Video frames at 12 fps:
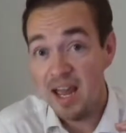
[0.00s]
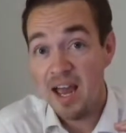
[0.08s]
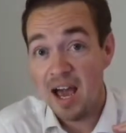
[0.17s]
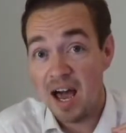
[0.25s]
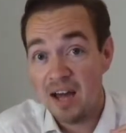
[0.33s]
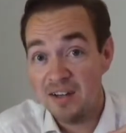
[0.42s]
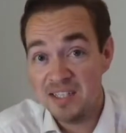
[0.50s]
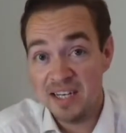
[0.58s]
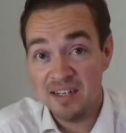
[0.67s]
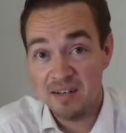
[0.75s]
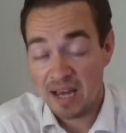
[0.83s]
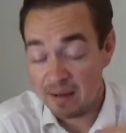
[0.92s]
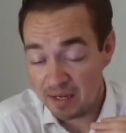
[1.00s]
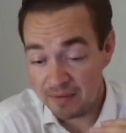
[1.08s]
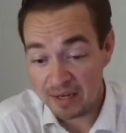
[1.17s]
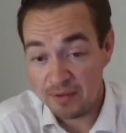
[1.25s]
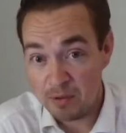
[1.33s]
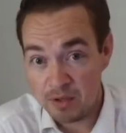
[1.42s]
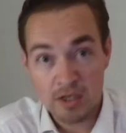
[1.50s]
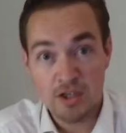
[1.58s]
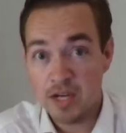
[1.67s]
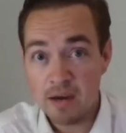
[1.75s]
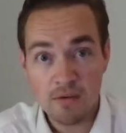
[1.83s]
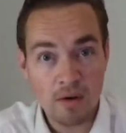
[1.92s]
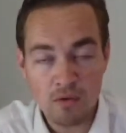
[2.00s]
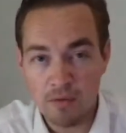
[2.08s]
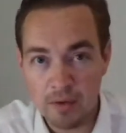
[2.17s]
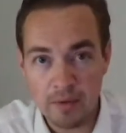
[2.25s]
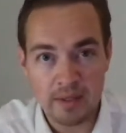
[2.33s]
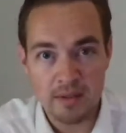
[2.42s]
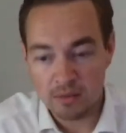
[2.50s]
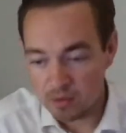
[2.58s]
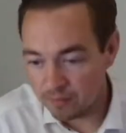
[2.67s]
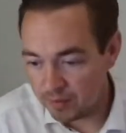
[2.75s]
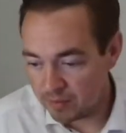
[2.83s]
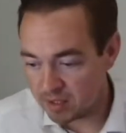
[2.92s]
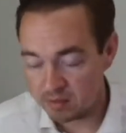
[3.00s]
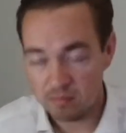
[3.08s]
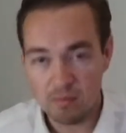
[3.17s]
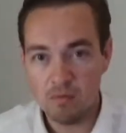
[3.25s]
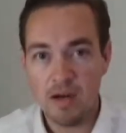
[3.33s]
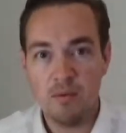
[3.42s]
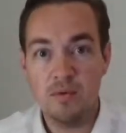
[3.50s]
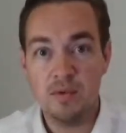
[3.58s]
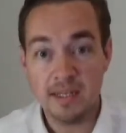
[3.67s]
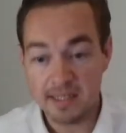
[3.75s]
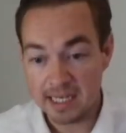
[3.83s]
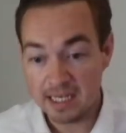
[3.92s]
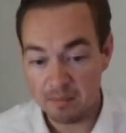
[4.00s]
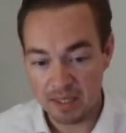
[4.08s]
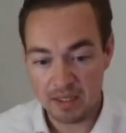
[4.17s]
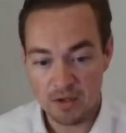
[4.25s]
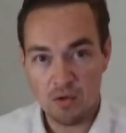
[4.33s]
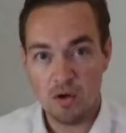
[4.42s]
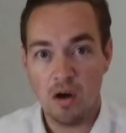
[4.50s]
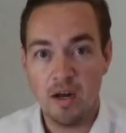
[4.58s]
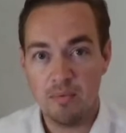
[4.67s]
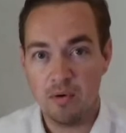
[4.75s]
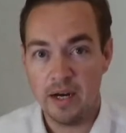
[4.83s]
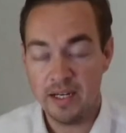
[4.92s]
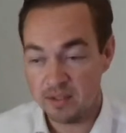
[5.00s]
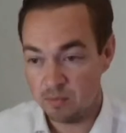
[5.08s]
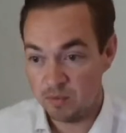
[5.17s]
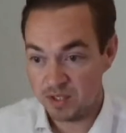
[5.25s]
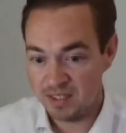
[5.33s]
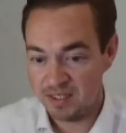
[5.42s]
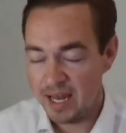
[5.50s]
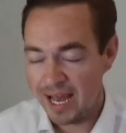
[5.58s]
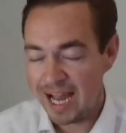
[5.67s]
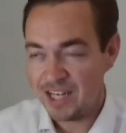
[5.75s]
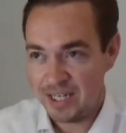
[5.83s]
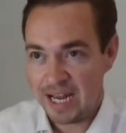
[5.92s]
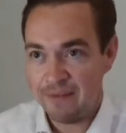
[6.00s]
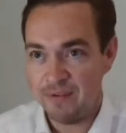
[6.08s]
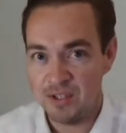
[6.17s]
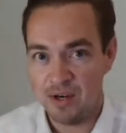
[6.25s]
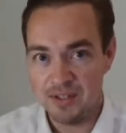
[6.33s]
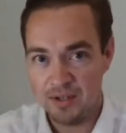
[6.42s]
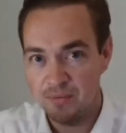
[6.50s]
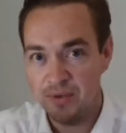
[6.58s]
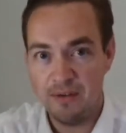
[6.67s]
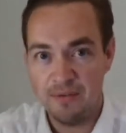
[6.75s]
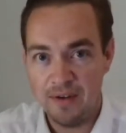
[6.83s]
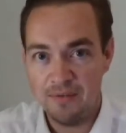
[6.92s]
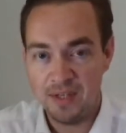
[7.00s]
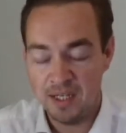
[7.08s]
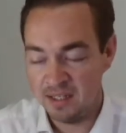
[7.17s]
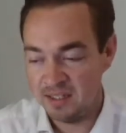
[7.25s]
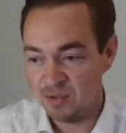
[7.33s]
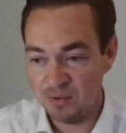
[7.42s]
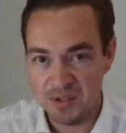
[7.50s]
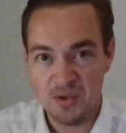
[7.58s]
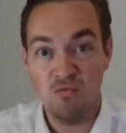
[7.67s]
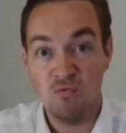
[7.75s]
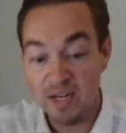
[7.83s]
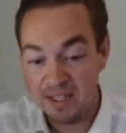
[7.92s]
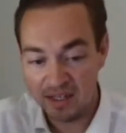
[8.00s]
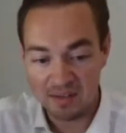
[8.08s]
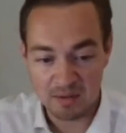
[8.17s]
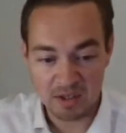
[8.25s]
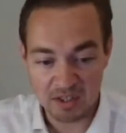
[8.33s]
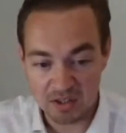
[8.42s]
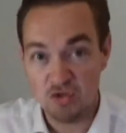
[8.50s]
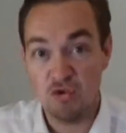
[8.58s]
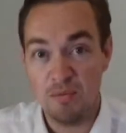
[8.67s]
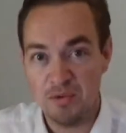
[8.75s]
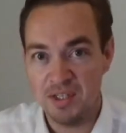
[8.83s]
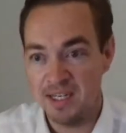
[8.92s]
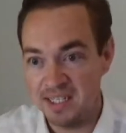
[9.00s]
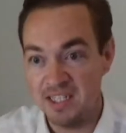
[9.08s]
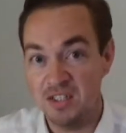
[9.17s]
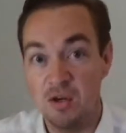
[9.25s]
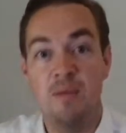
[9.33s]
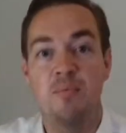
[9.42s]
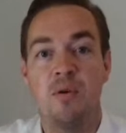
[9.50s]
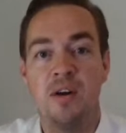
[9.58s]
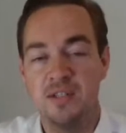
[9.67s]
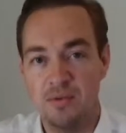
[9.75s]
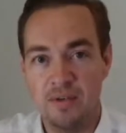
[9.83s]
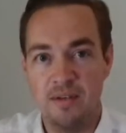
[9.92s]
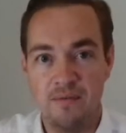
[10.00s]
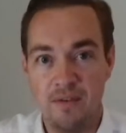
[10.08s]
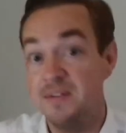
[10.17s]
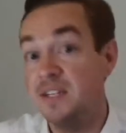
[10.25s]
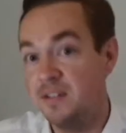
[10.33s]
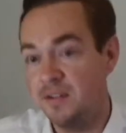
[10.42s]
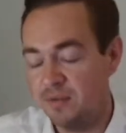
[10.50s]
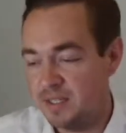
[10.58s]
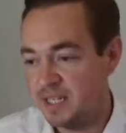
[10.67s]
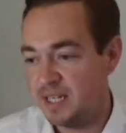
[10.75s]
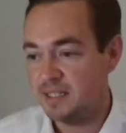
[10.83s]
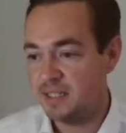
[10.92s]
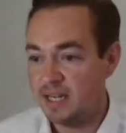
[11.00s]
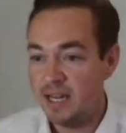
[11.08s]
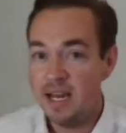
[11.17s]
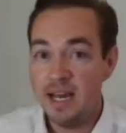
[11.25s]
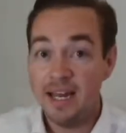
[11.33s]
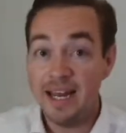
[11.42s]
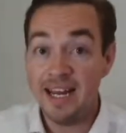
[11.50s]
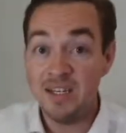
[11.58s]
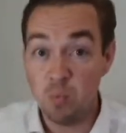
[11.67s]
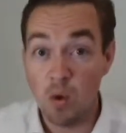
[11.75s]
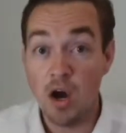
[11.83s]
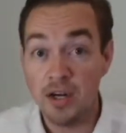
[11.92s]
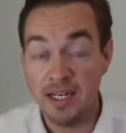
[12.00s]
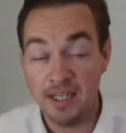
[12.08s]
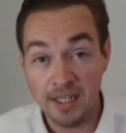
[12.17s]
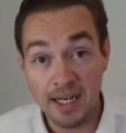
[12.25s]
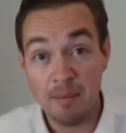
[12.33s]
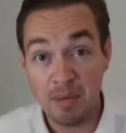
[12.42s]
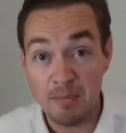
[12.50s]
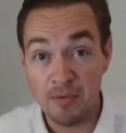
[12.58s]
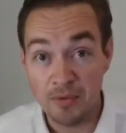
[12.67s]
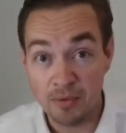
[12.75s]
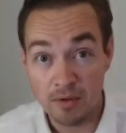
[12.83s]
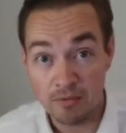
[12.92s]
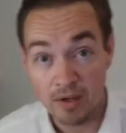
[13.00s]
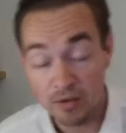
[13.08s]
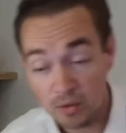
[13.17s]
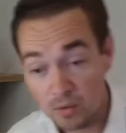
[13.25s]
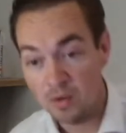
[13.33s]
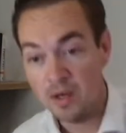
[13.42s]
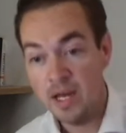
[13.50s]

And I said, have you had viewings? She said, yeah, I've got viewings. I said, well, great. Well, that's telling me that your guide price, which is actually advertised at 350, and it's not until you read the description that it says guide price 350 to 360, is working and you're getting people through the front door.